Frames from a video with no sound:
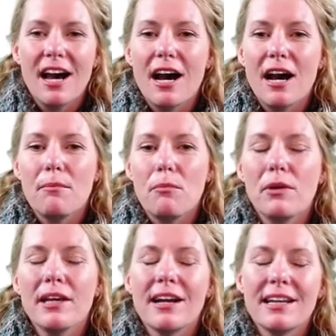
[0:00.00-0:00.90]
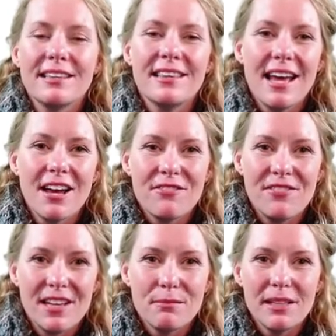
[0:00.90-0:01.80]
Um, we are in that
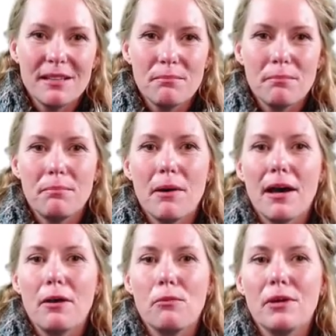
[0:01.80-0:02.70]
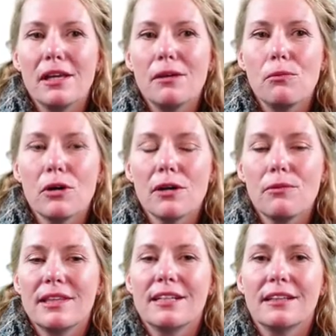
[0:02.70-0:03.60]
family, but we work
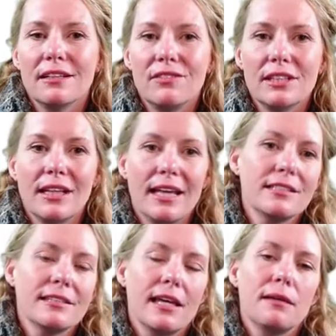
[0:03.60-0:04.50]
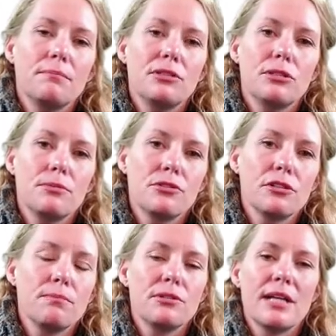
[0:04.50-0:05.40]
within a lived-in landscape to
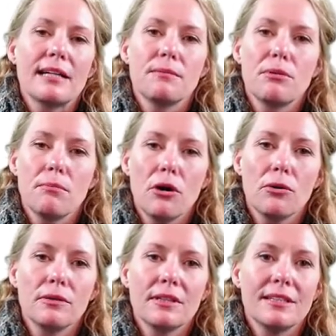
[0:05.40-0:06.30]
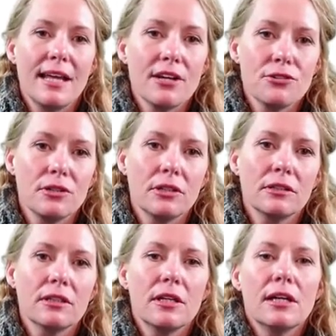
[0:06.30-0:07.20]
preserve, protect, and promote the
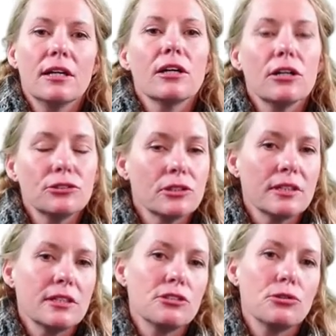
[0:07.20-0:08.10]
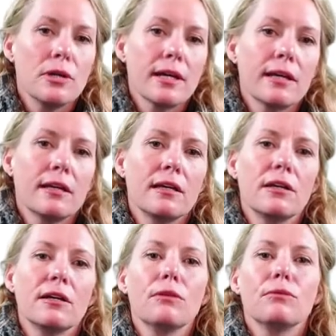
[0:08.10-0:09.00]
natural, cultural, and historic
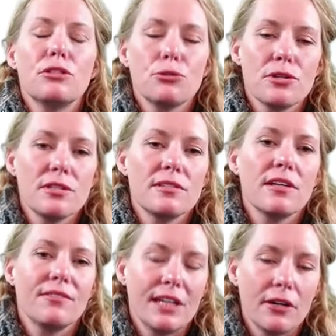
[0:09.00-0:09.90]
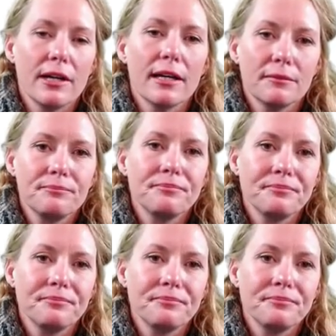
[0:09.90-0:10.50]
resources of an area